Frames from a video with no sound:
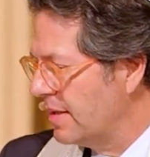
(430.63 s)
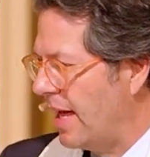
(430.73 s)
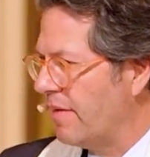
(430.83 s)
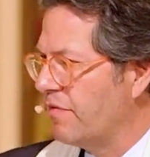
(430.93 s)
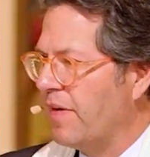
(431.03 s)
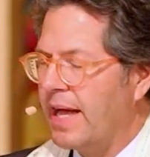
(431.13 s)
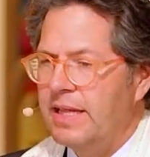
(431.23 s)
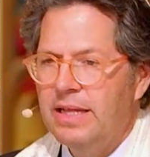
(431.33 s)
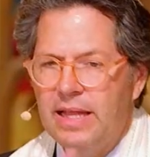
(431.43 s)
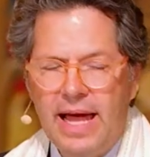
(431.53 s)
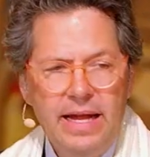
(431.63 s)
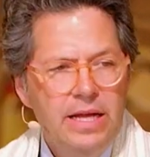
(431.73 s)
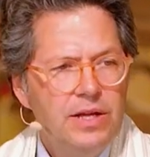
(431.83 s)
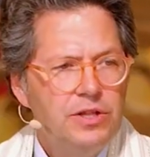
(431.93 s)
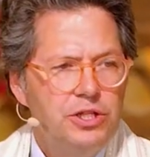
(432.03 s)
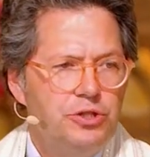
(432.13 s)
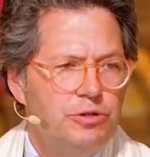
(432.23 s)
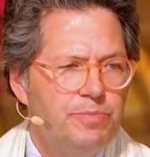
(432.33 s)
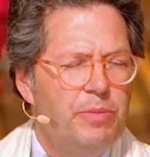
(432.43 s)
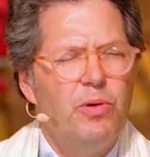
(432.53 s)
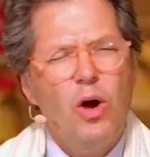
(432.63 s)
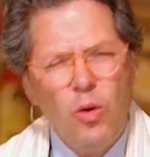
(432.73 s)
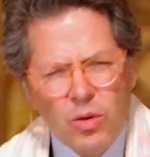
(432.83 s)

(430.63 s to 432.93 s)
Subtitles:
and finally let the Jewish people go.